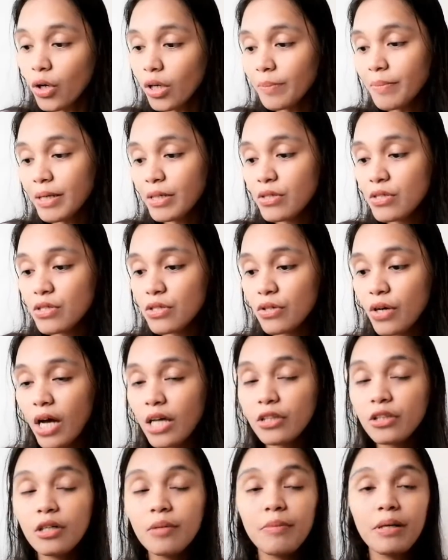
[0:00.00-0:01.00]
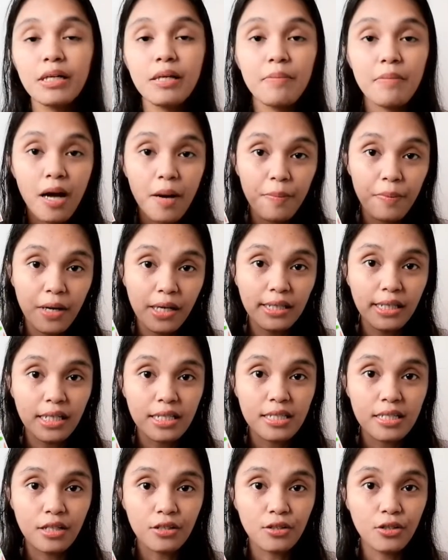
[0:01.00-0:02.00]
Kung magustuhan ko man ang mga
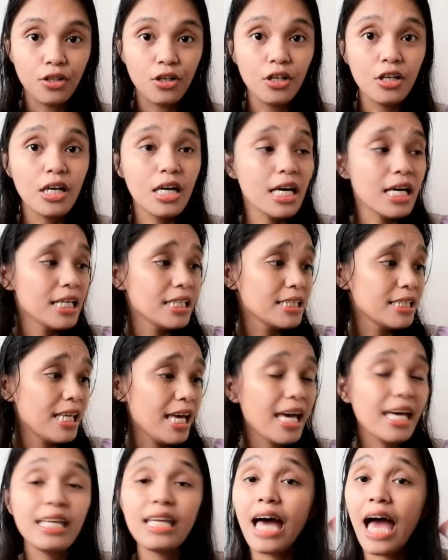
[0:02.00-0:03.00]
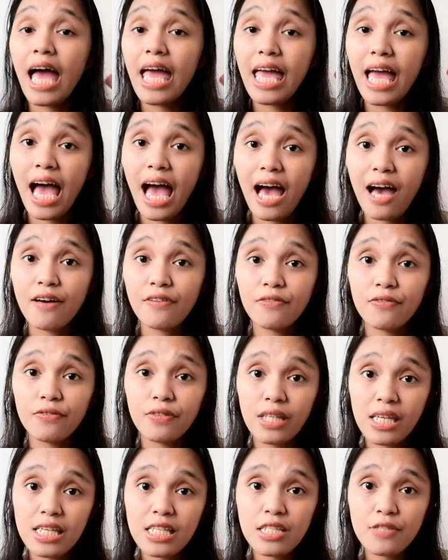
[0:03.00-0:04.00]
products na to, then I have
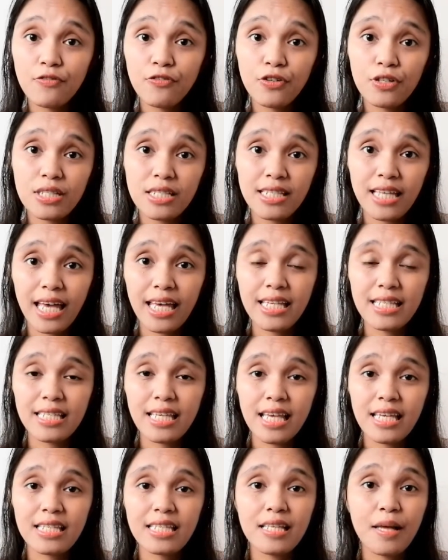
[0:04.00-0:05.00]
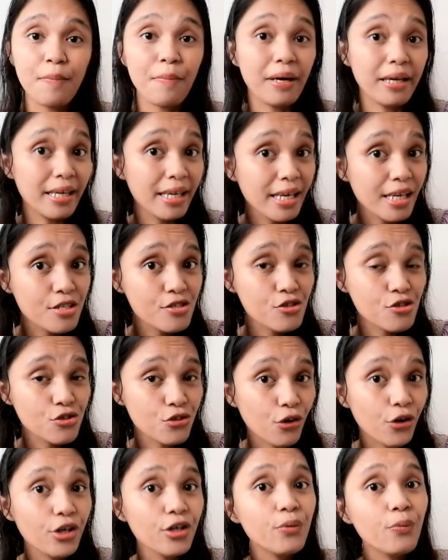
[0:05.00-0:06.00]
these full sizes na
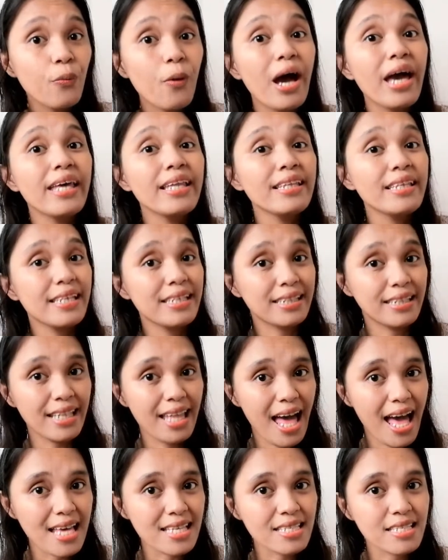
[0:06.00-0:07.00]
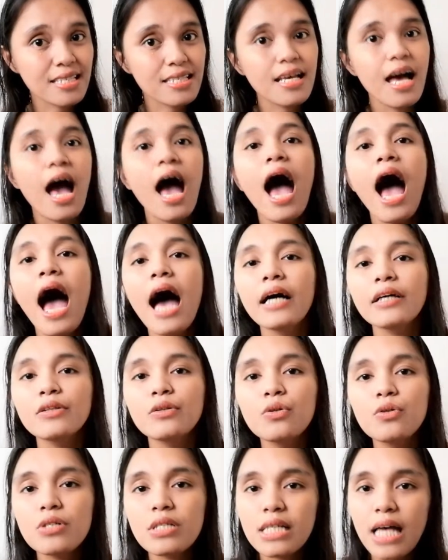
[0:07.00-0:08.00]
ma-enjoy while it lasts. At
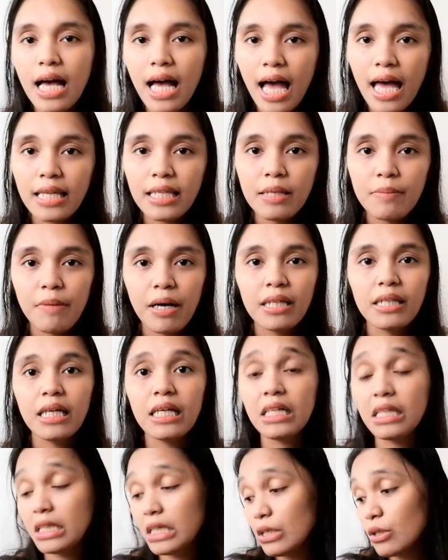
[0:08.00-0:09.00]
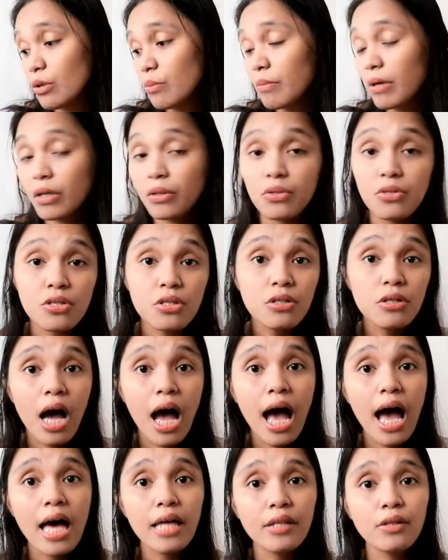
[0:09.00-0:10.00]
kung sakali man na hindi ko
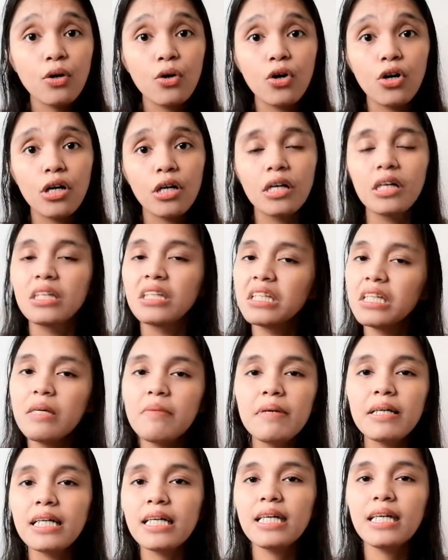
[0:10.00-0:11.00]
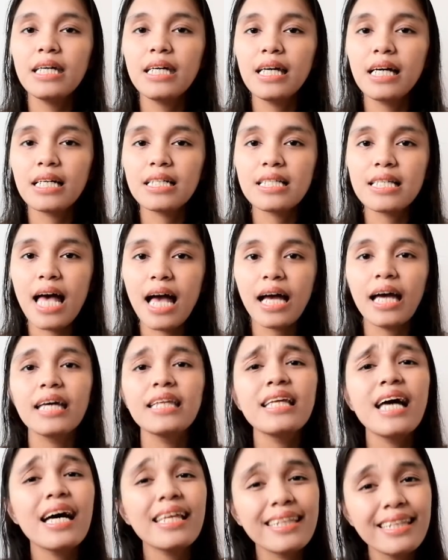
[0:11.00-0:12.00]
magustuhan or hindi maging hiyang sa
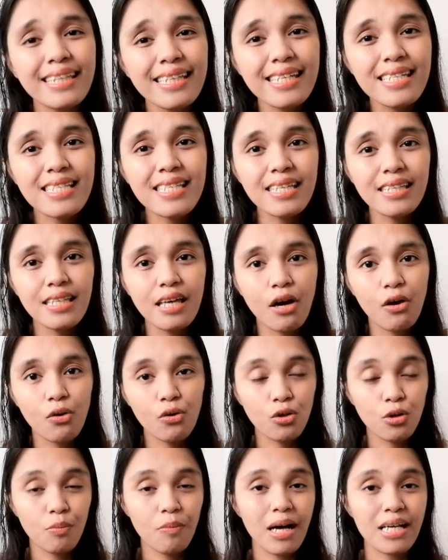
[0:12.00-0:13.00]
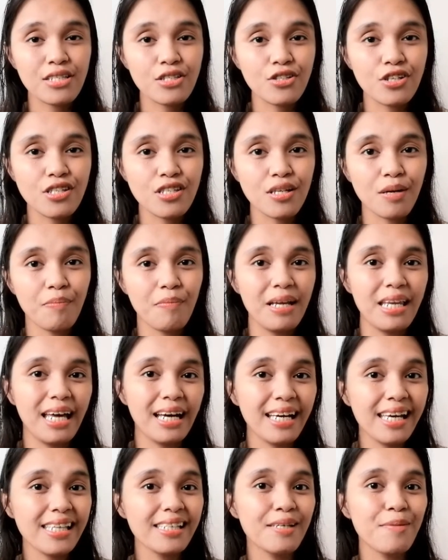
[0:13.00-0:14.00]
akin, at least hindi ako gumastos ng
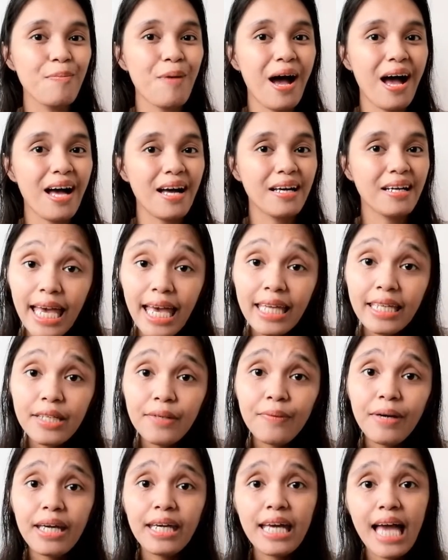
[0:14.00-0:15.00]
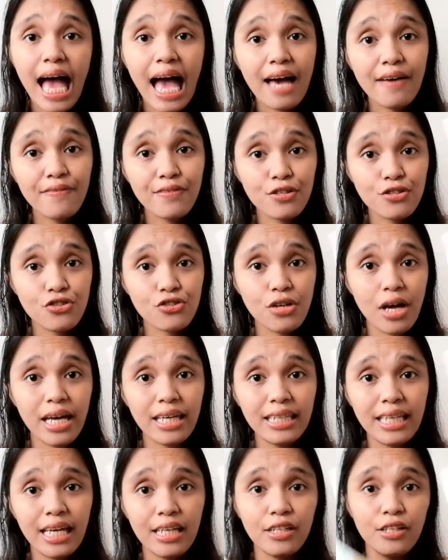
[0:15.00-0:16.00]
malaki, di ba? Anyway, have you
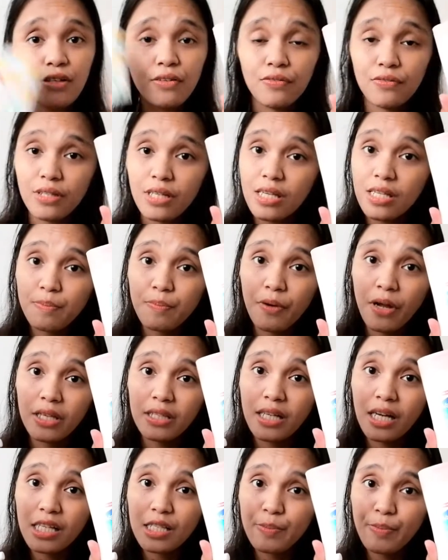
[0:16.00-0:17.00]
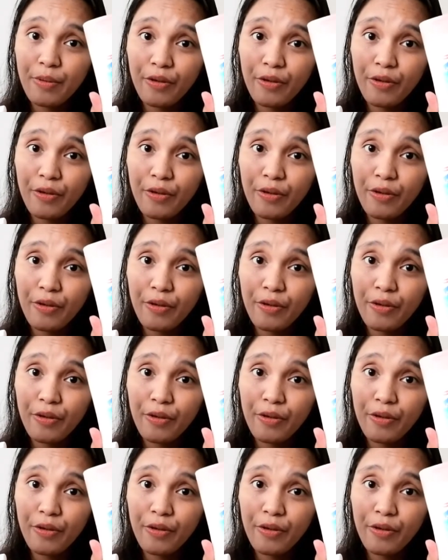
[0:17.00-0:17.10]
tried any of these products